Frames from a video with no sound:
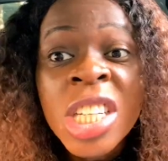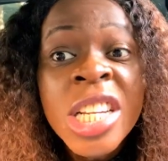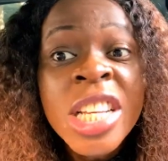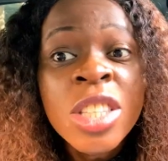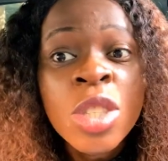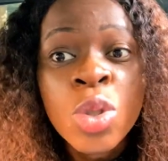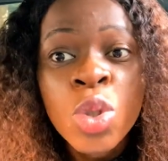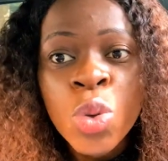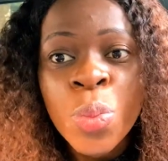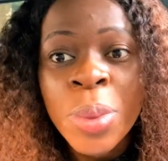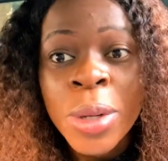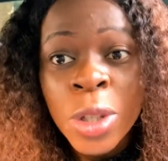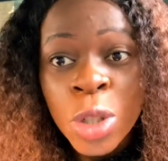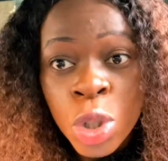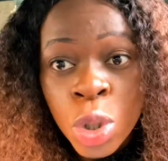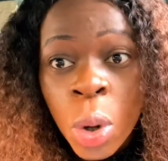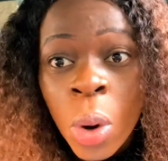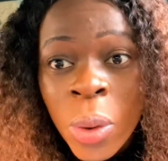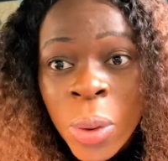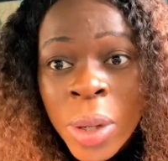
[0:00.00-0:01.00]
needs to be
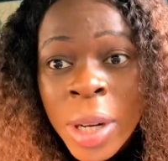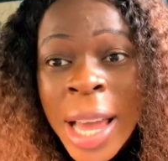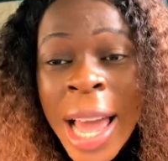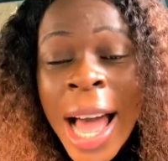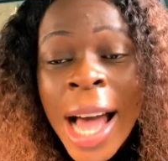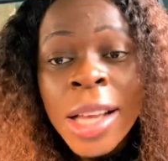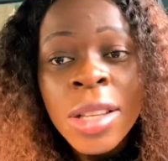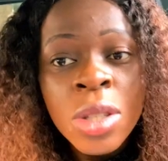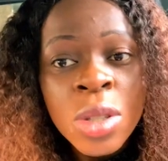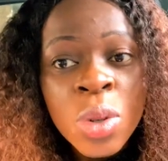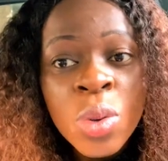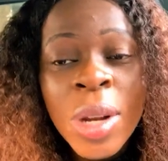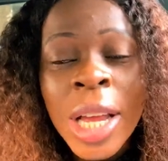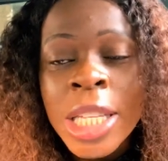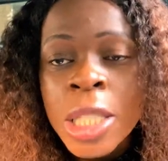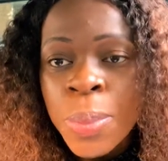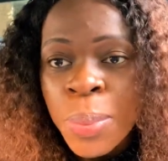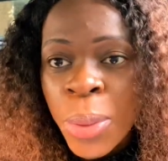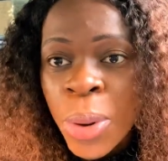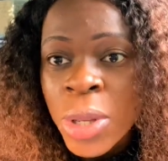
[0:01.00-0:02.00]
done as soon
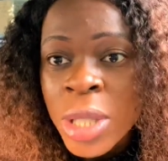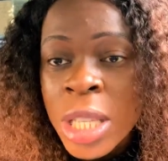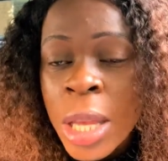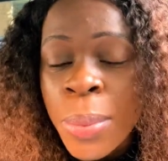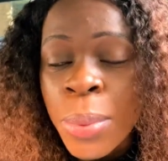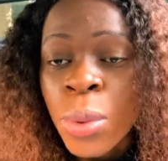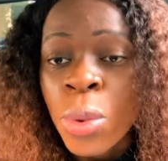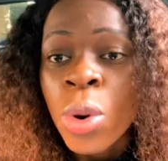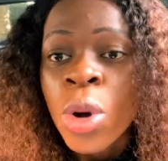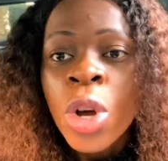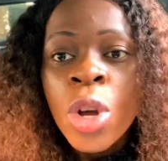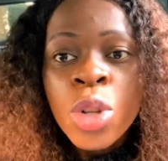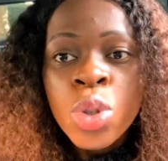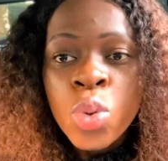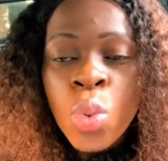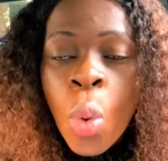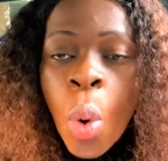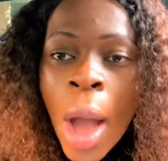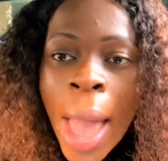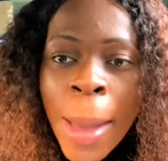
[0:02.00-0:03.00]
as possible
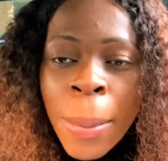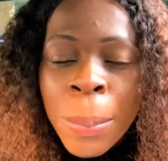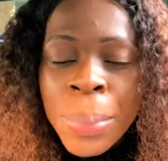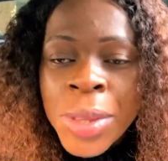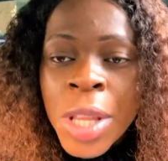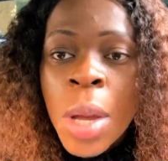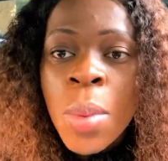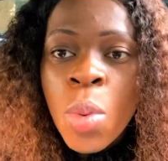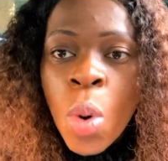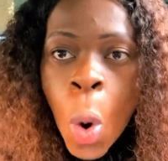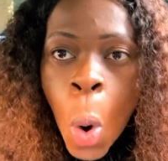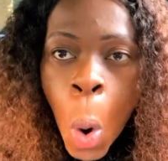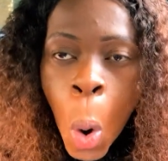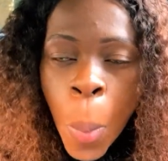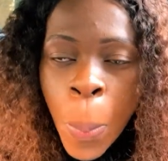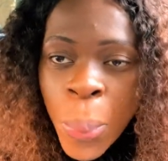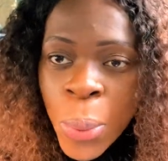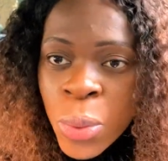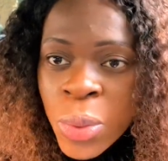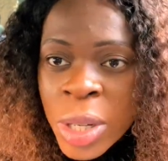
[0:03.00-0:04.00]
to help them
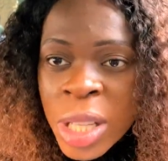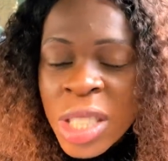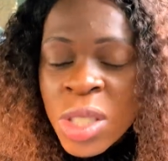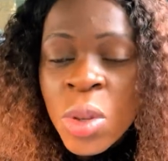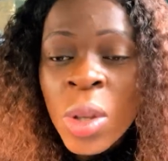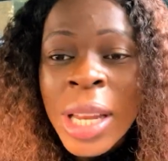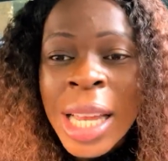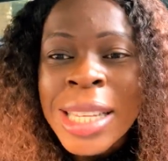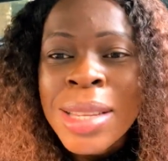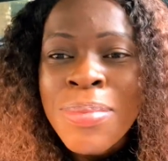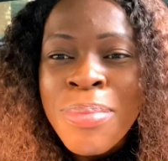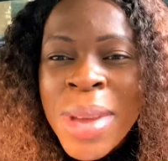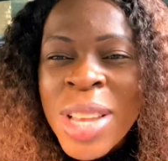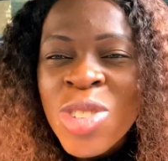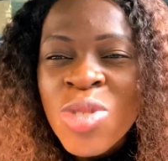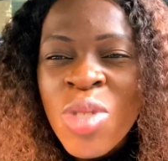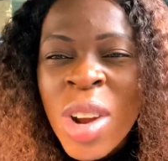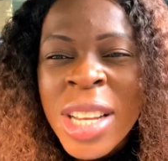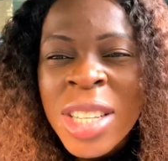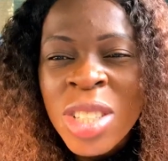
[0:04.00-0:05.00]
open it so that the
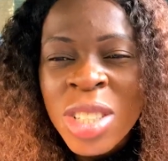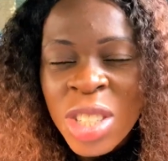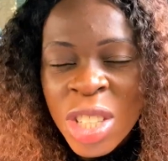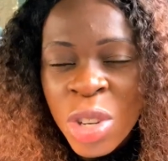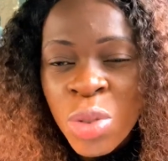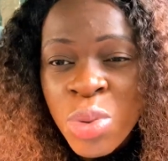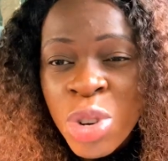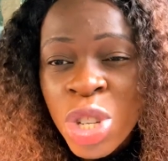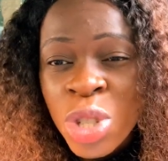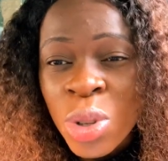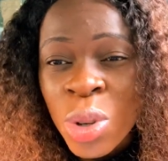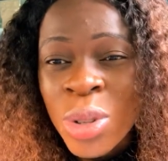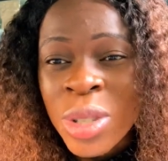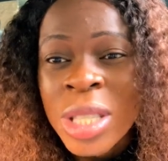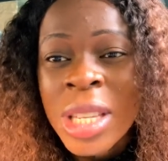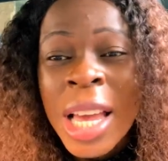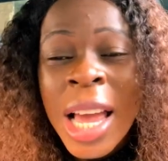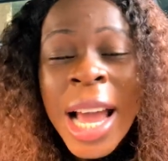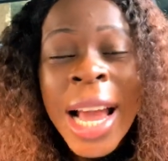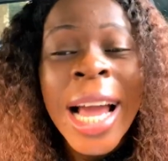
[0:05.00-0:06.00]
menstrual
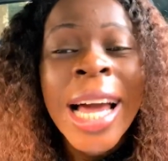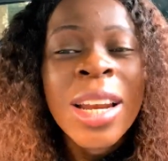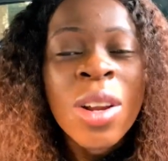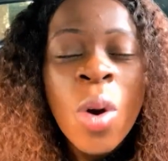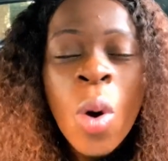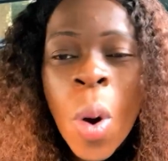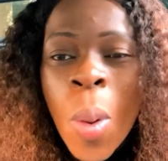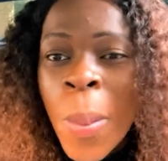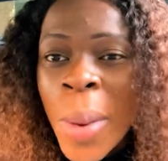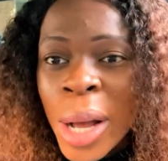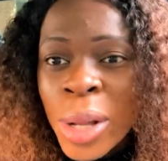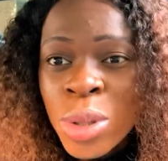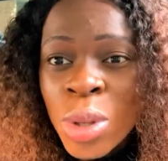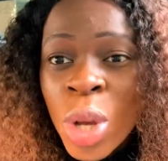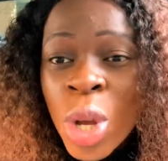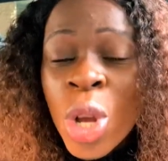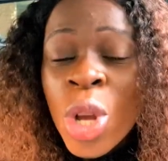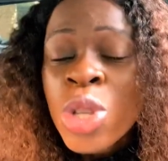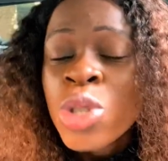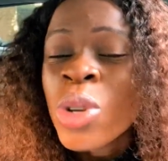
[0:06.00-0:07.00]
secretions can come out.
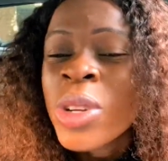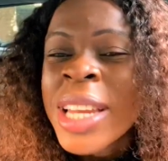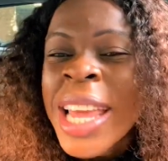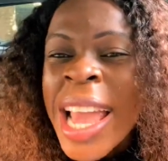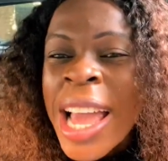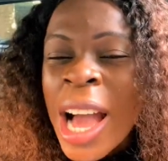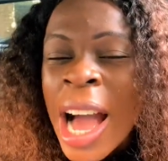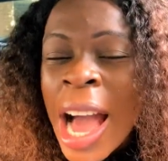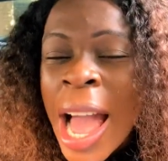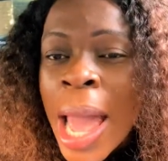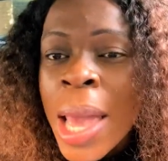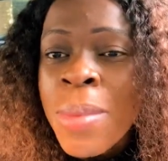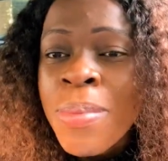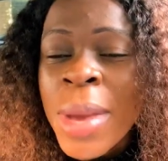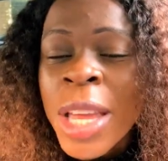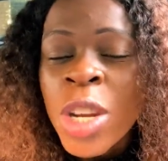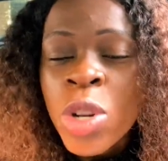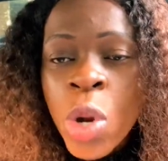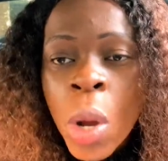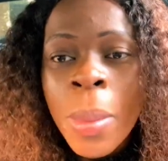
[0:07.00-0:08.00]
So the
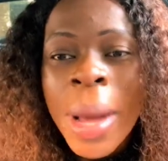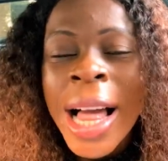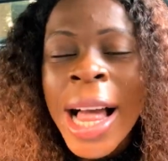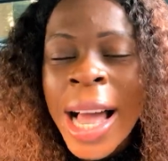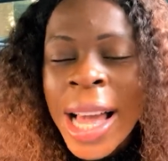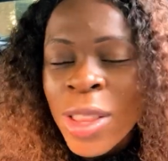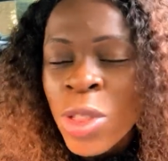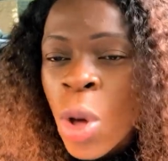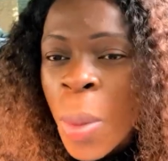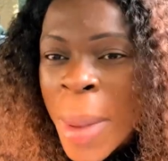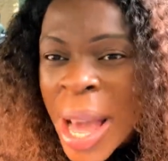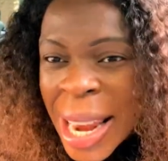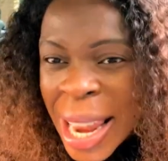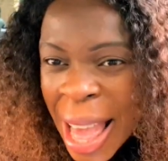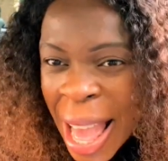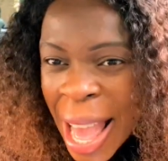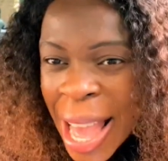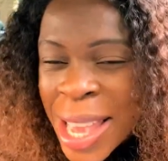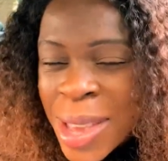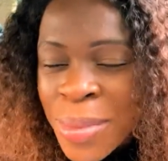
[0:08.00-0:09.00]
hymen, normal
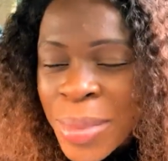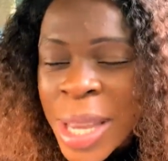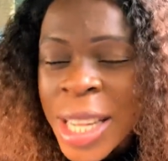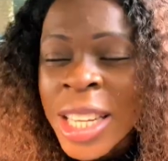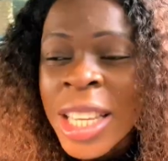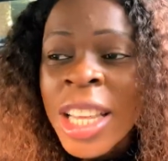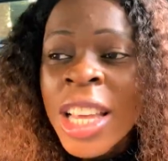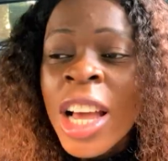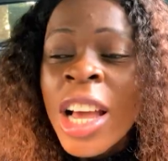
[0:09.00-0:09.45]
hymen,